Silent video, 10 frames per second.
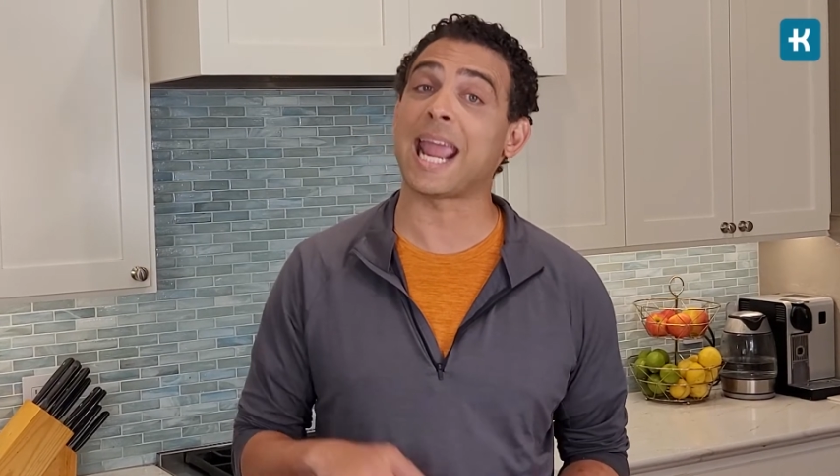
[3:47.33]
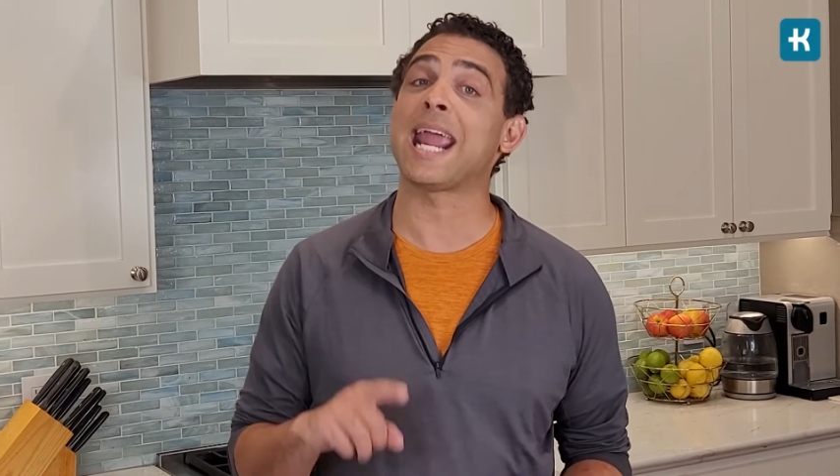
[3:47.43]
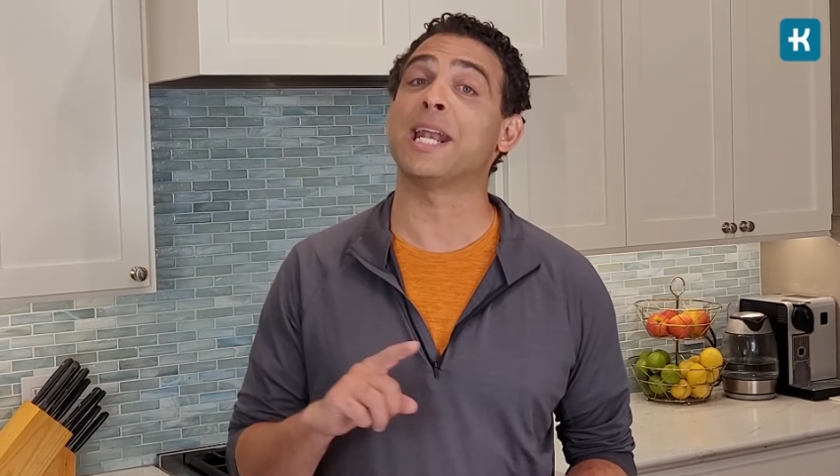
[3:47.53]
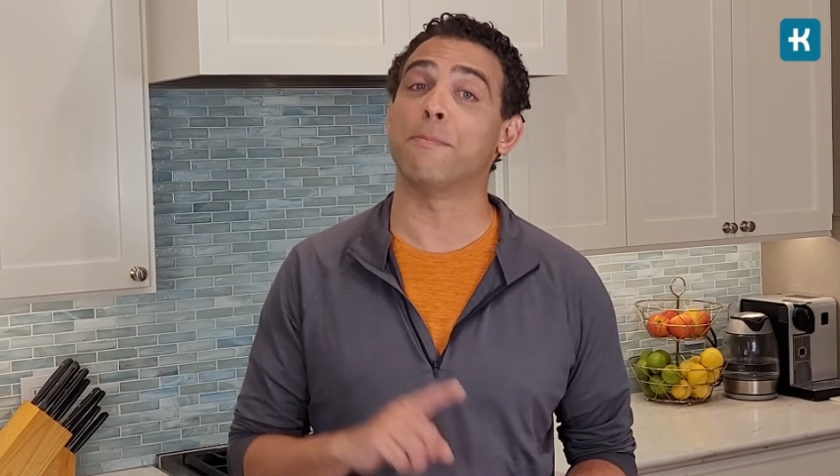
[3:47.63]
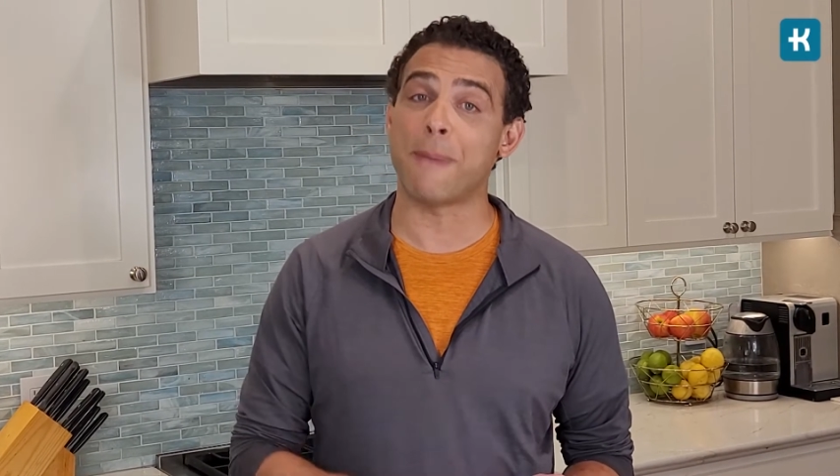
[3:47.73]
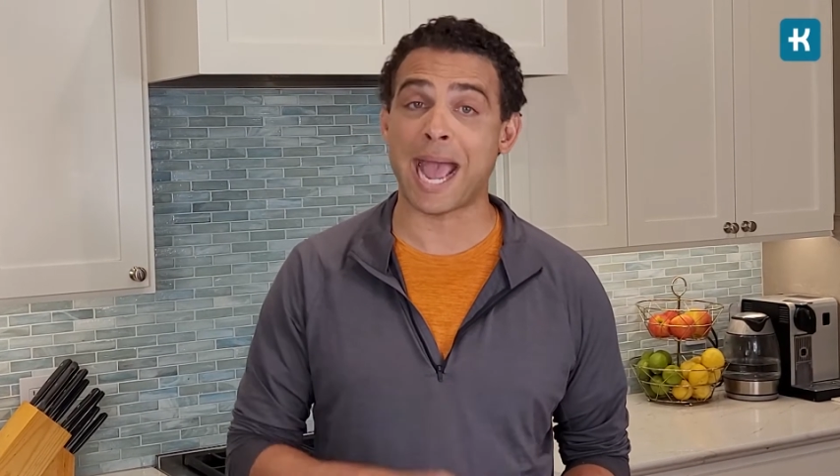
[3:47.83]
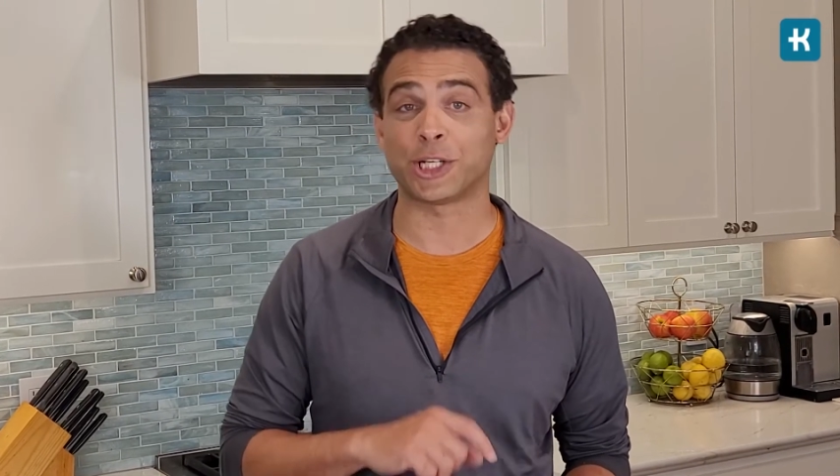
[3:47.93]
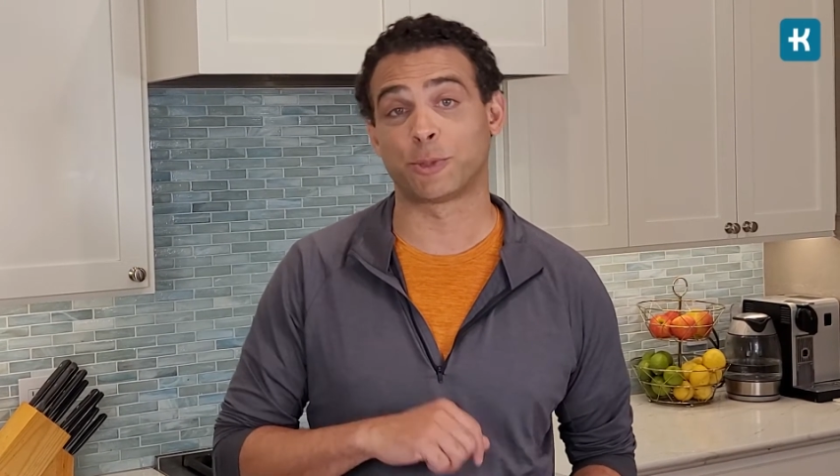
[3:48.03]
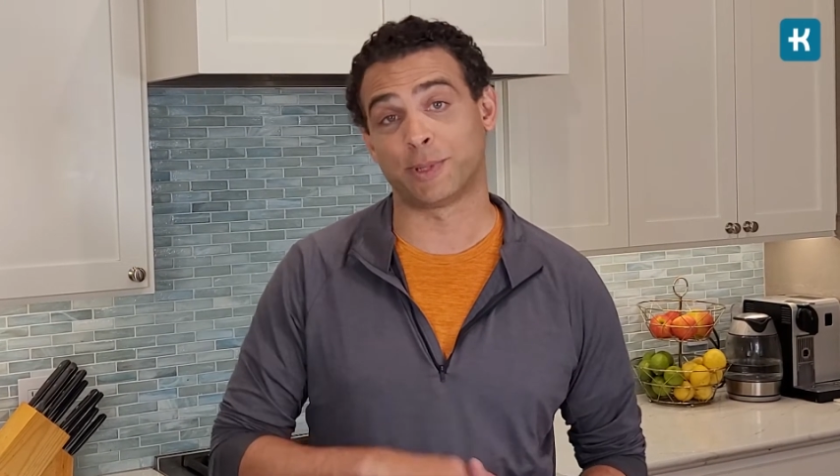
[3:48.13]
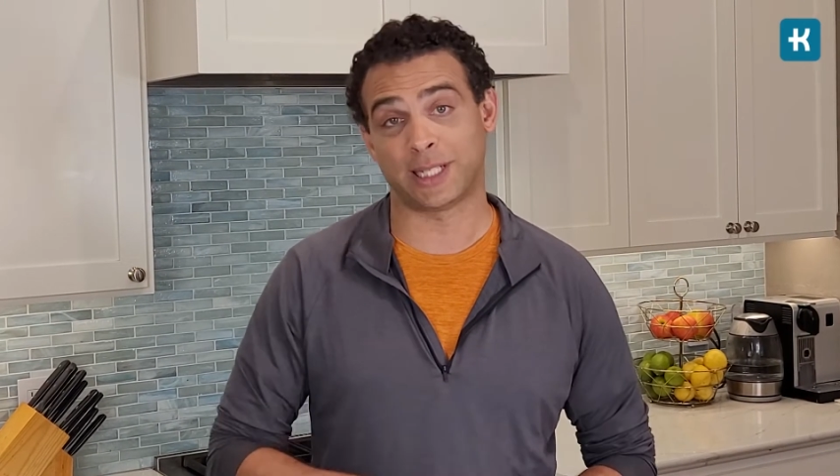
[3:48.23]
and
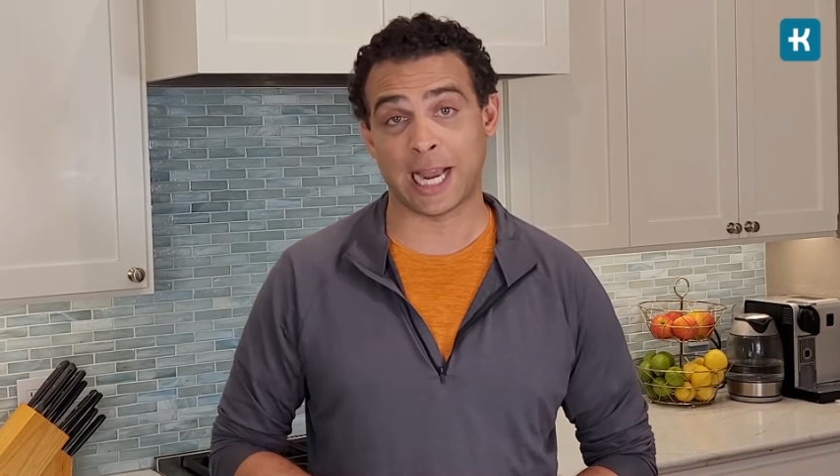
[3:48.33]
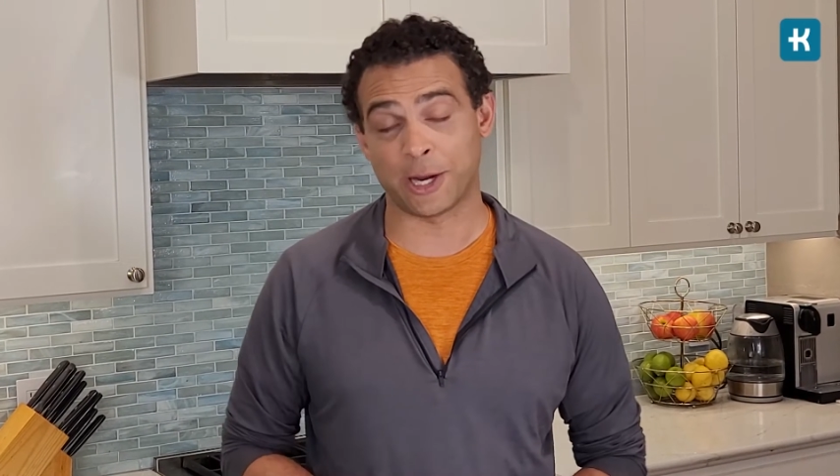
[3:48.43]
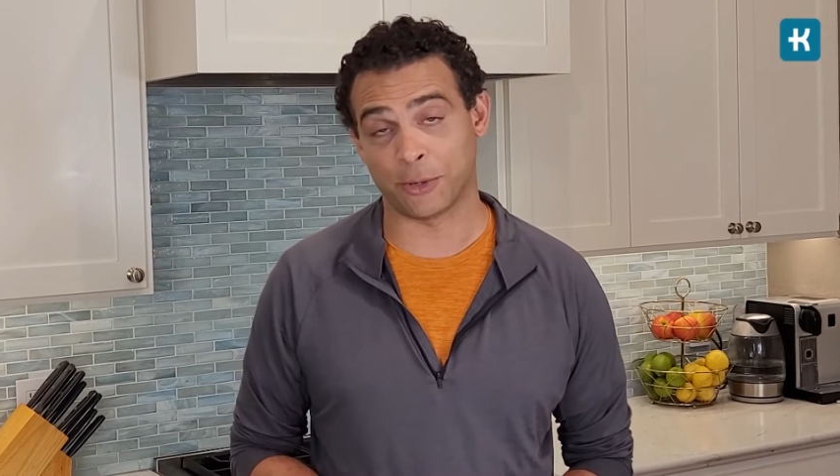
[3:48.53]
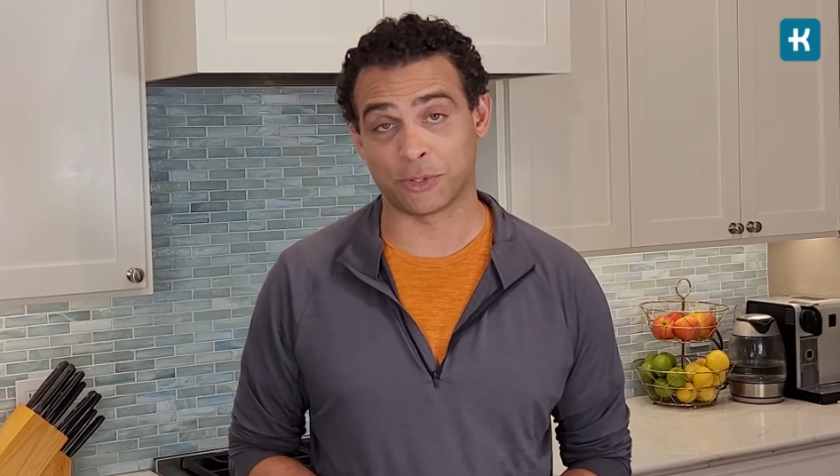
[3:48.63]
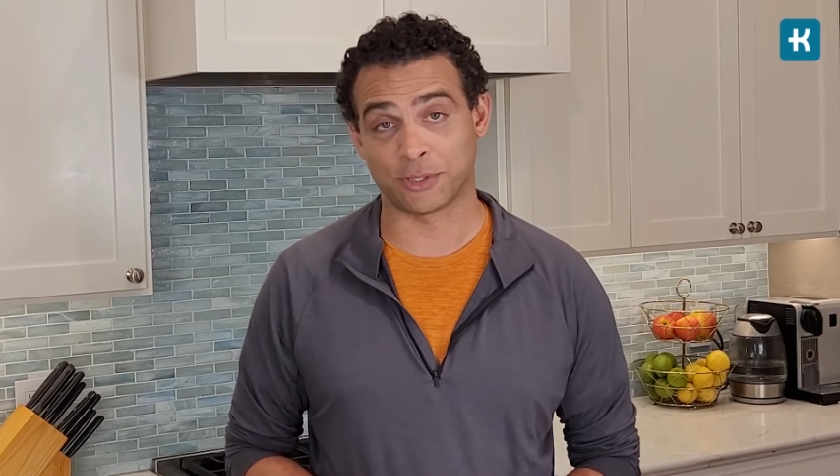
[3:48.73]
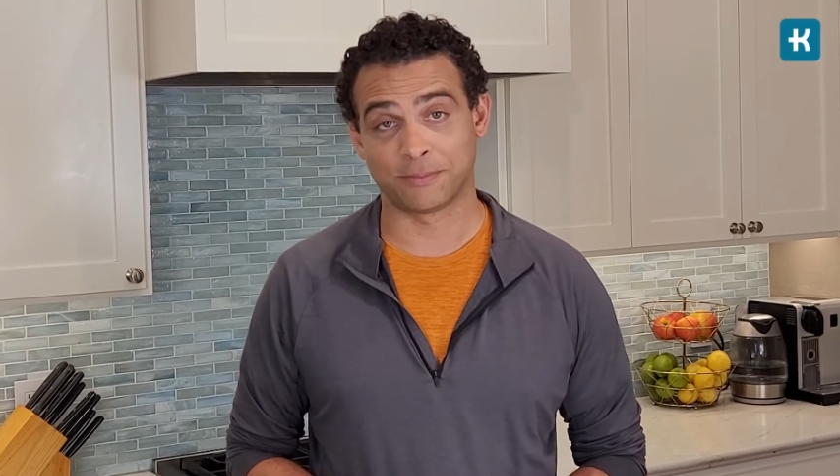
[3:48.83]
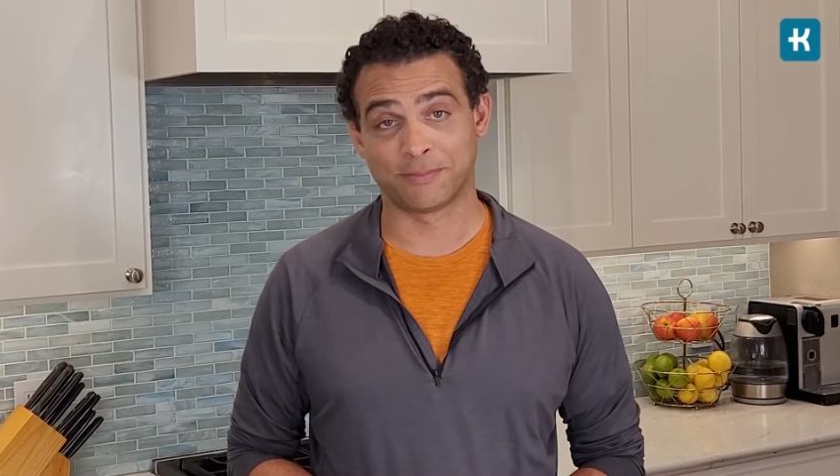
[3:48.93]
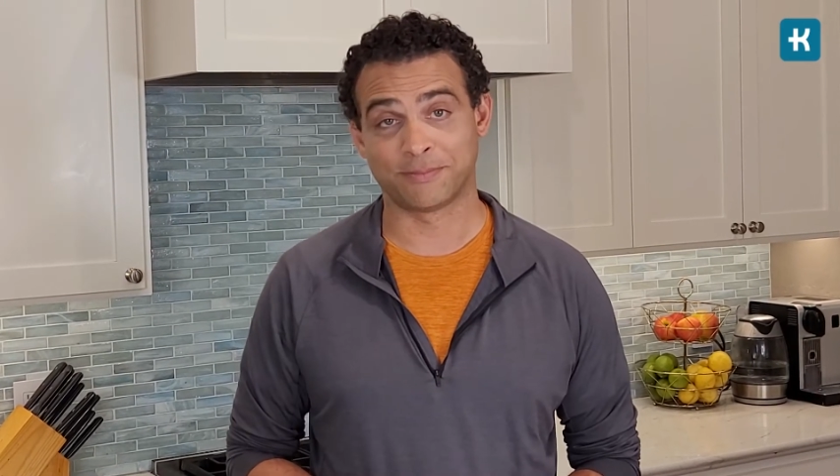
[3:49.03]
mashed potatoes.